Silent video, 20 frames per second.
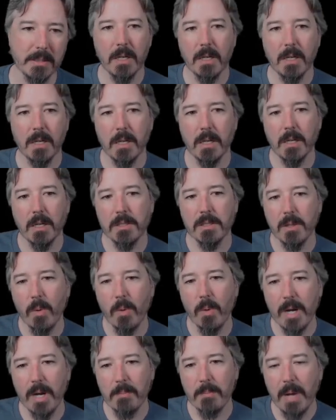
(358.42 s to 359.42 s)
So when I
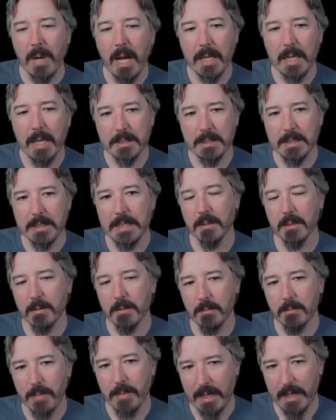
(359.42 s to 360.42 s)
pass this
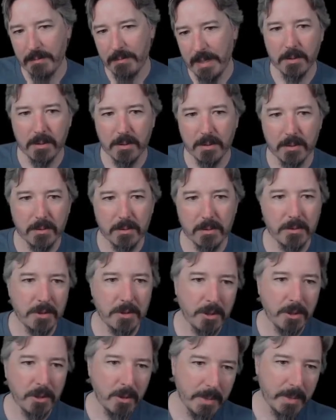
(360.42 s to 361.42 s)
manifest to
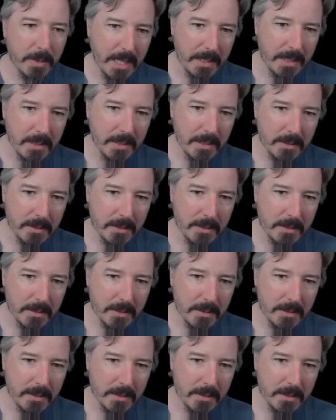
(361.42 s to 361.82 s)
Kubernetes,